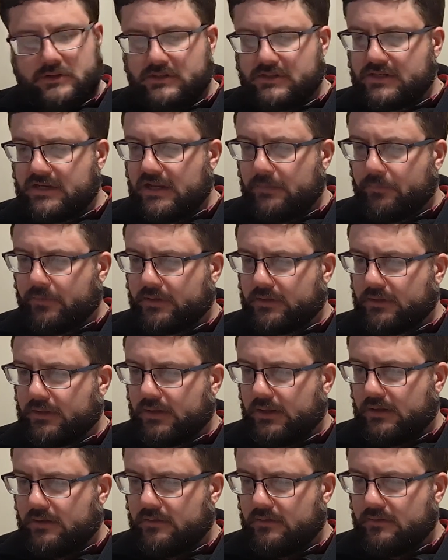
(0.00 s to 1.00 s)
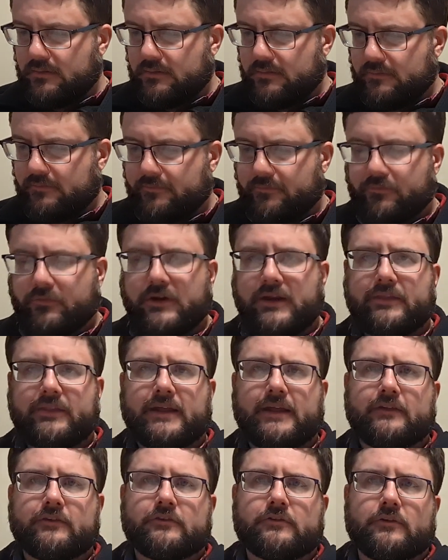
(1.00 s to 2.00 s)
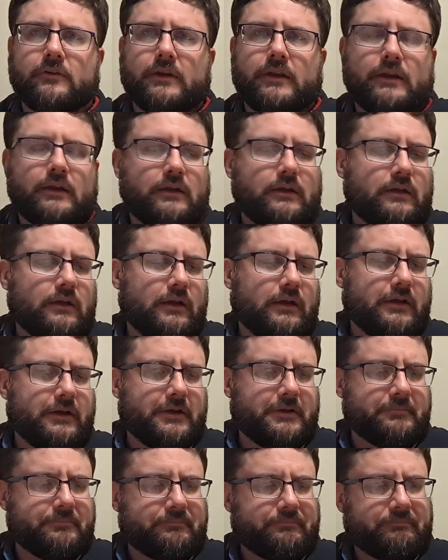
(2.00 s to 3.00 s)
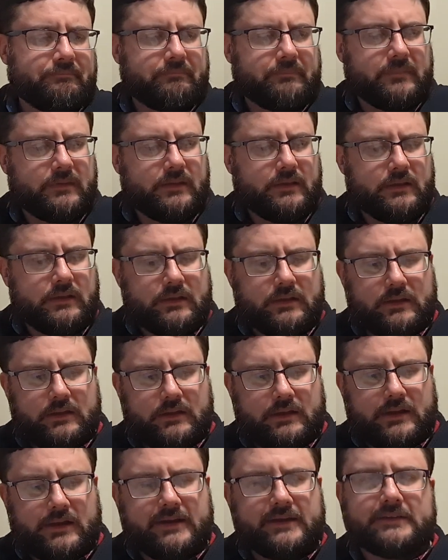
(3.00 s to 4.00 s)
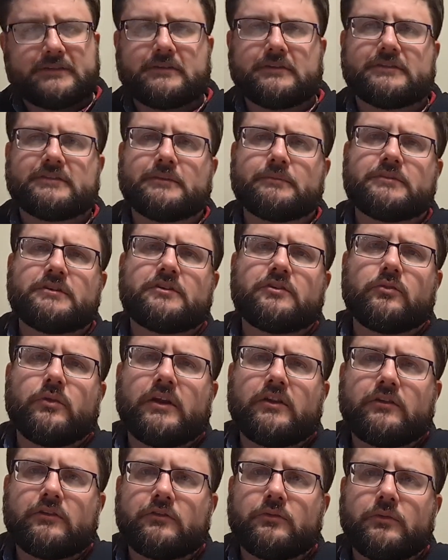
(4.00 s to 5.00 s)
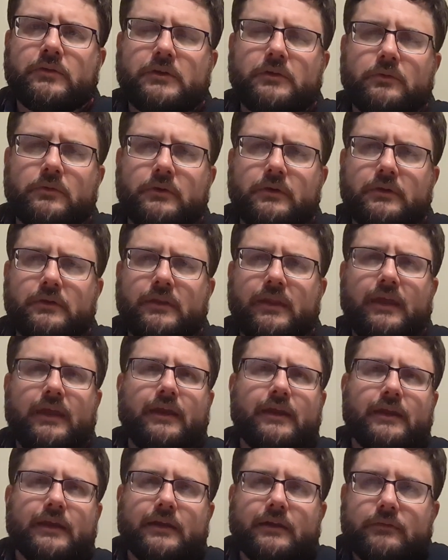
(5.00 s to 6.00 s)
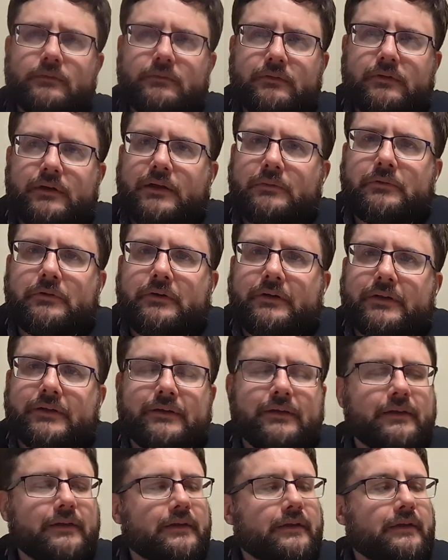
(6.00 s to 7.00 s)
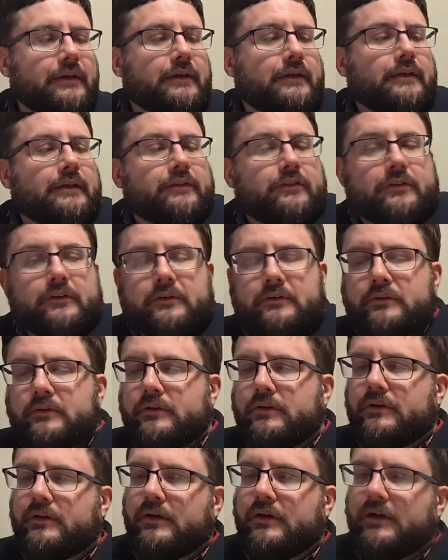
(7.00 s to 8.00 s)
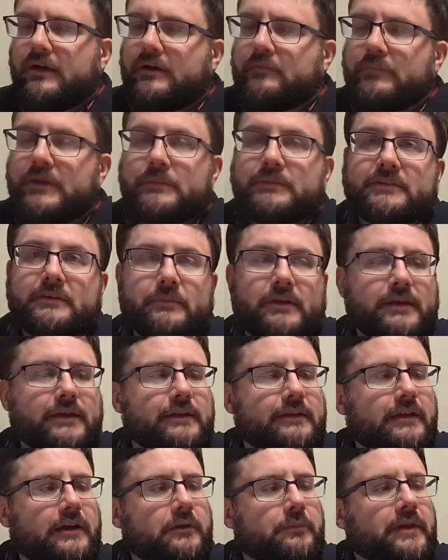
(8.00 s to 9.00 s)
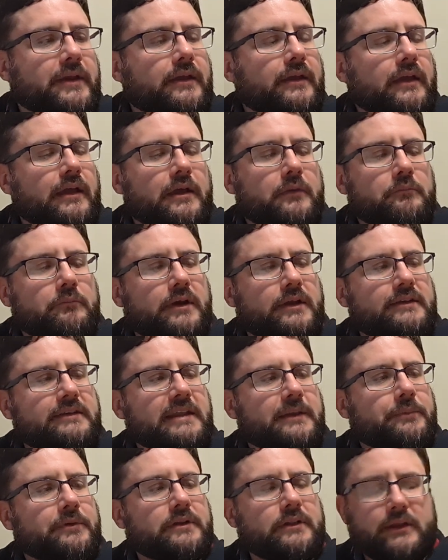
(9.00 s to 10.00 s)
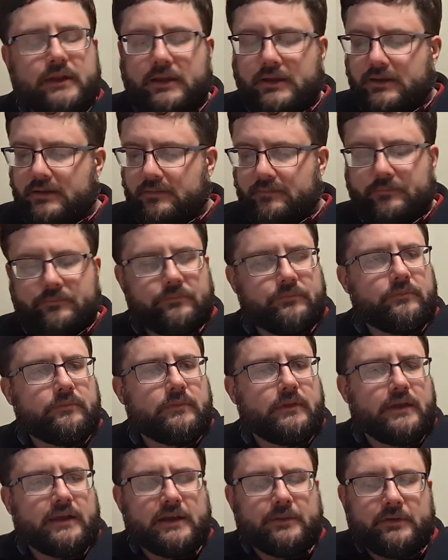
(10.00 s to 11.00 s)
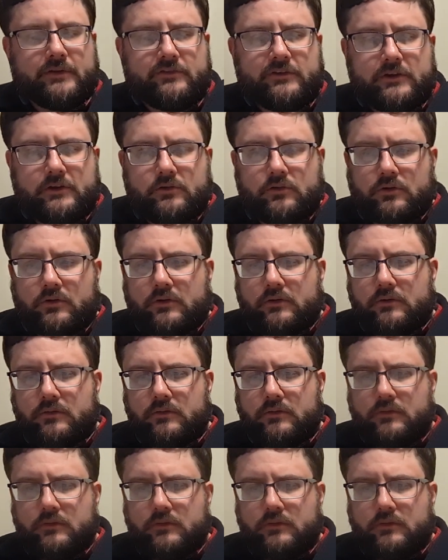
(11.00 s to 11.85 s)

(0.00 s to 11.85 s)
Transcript: typically fret that string. I guess there are some situations when you would. Hey, I'm learning. So maybe somebody can tell me. But typically, I got my G chord,